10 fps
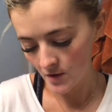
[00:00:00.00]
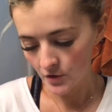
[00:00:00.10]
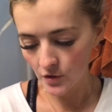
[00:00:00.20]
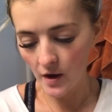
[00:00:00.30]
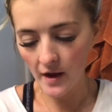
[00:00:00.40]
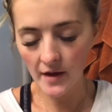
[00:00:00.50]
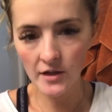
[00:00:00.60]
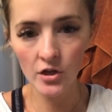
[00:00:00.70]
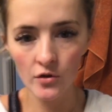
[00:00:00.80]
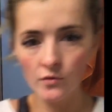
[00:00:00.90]
So I
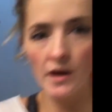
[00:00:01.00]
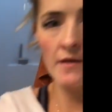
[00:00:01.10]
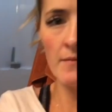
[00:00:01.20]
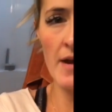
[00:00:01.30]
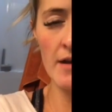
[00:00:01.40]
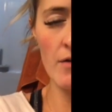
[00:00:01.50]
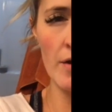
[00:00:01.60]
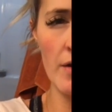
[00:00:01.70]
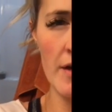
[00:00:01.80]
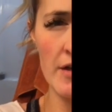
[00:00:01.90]
like to get my
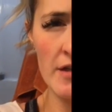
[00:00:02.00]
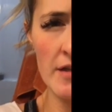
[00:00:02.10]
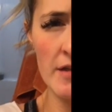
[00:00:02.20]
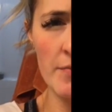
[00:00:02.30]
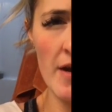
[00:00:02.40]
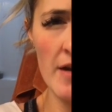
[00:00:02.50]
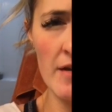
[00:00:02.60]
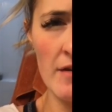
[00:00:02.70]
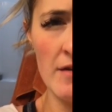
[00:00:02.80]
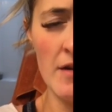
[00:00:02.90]
oil and I just
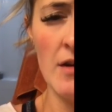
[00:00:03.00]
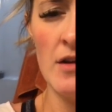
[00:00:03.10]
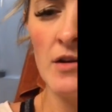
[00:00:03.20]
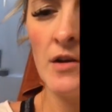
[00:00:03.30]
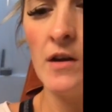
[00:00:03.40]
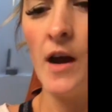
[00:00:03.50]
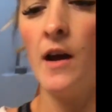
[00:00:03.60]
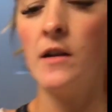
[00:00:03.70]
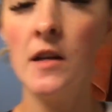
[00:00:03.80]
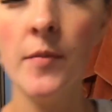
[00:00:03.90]
spray.
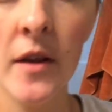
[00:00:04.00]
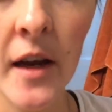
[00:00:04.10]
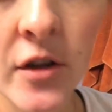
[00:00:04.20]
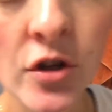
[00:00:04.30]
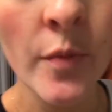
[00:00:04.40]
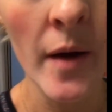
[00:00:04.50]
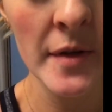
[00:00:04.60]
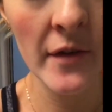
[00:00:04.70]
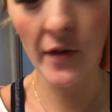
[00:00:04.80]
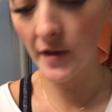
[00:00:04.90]
Typically I do 2
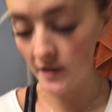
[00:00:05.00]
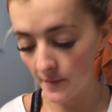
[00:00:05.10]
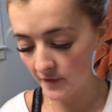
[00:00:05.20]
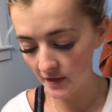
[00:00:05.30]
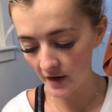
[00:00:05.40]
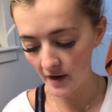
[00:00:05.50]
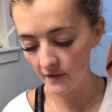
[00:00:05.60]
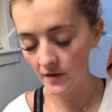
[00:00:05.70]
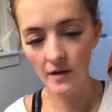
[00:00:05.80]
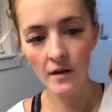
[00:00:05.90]
pumps. For this type of skin I have,